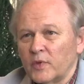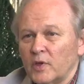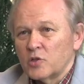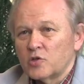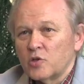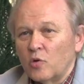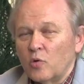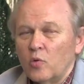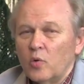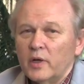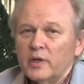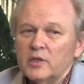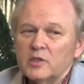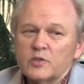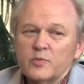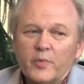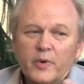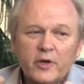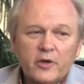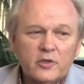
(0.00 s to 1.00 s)
So what
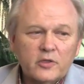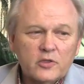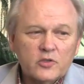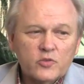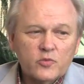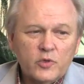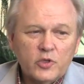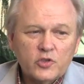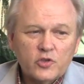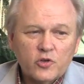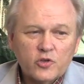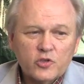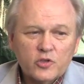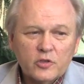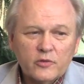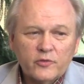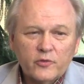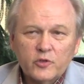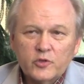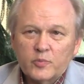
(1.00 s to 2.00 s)
inspired this research
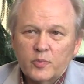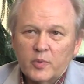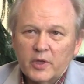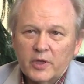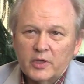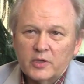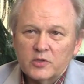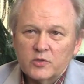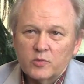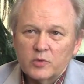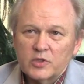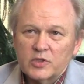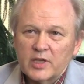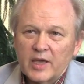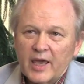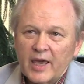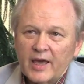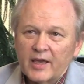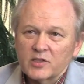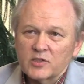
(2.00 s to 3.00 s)
in the first place was
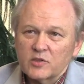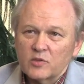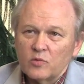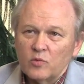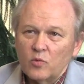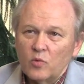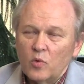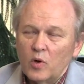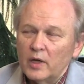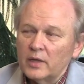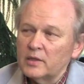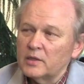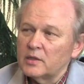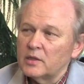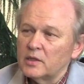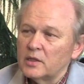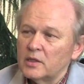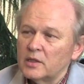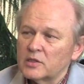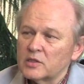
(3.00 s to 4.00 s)
to ask what
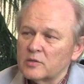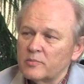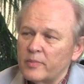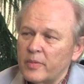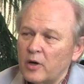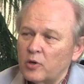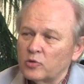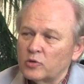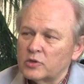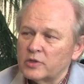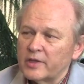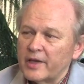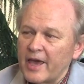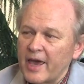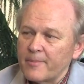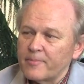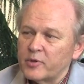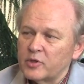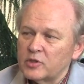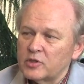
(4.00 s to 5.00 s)
is about to
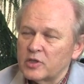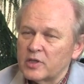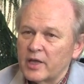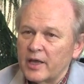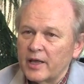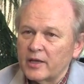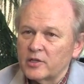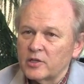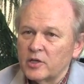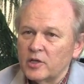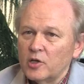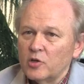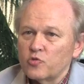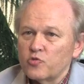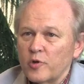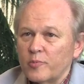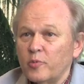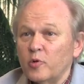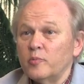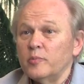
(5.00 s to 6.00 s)
happen to that
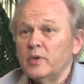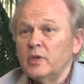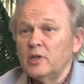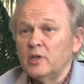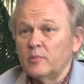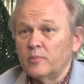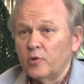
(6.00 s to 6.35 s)
triple meeting